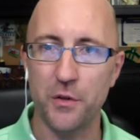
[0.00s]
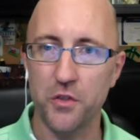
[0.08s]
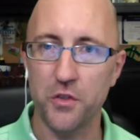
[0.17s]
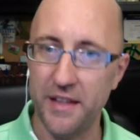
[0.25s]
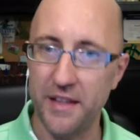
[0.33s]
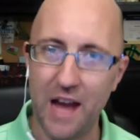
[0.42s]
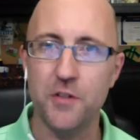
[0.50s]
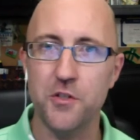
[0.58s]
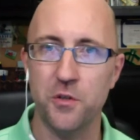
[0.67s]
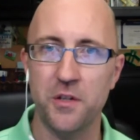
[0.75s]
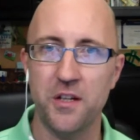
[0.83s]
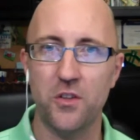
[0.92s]
See the average
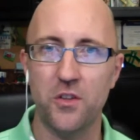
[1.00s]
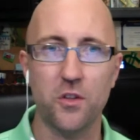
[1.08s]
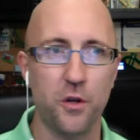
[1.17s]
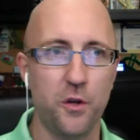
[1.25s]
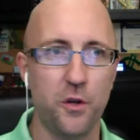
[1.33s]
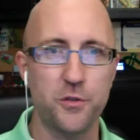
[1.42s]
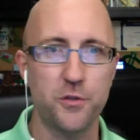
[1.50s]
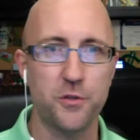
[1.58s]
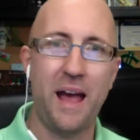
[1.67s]
earnings disclosure at